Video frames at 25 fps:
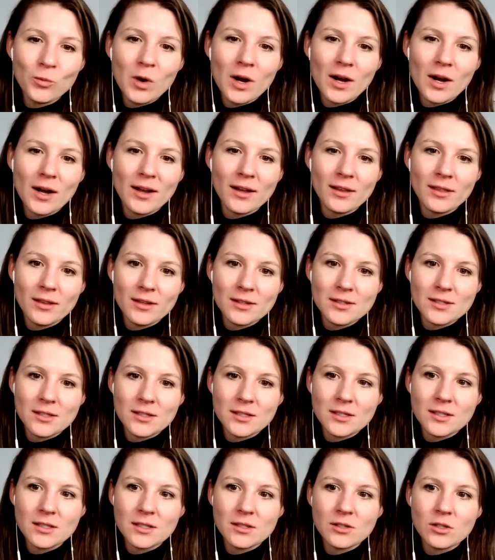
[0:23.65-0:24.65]
why this
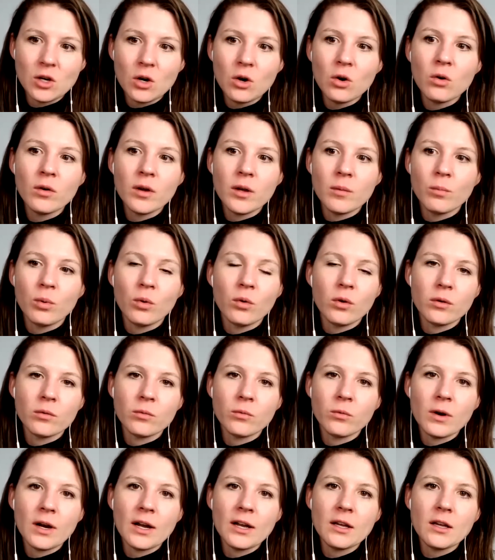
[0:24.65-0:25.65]
is so important,
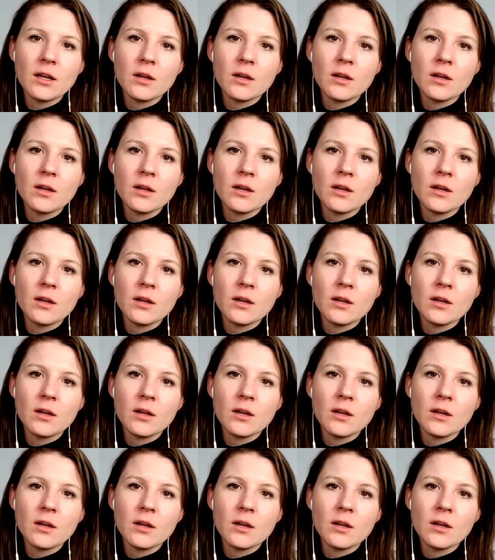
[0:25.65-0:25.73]
right?